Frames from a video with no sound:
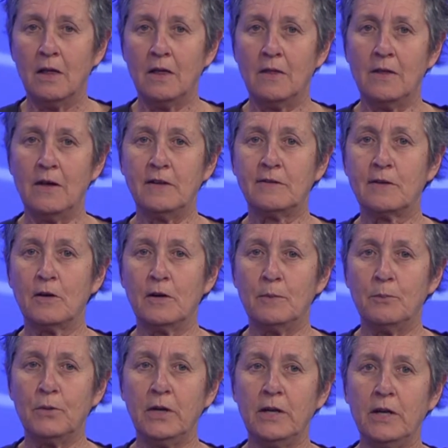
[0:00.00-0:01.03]
They
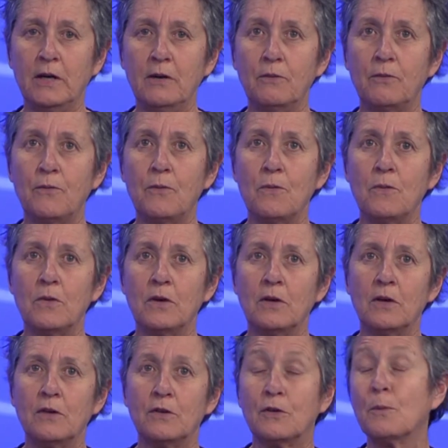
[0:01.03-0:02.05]
started breeding
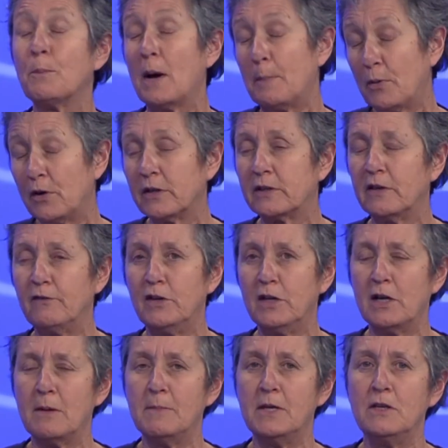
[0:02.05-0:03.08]
so by
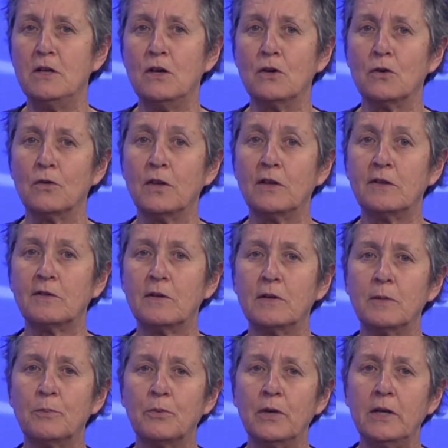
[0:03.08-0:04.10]
productivity I mean yield. They
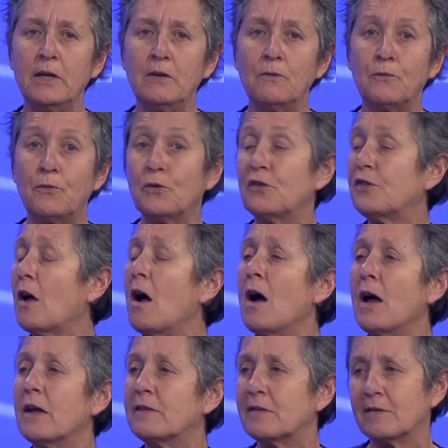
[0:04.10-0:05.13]
started breeding for
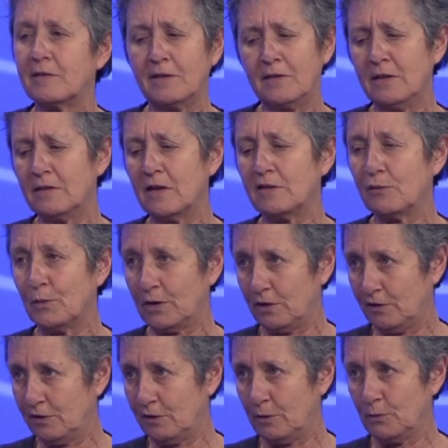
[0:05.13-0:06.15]
size, because I think that's what
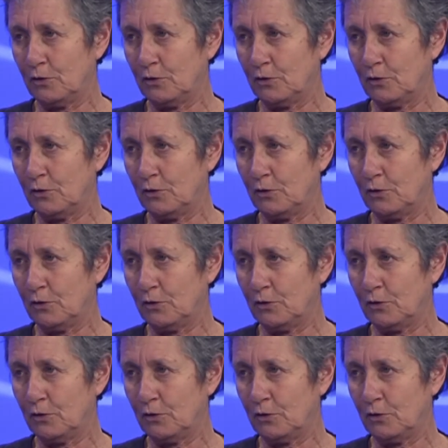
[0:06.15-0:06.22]
consumers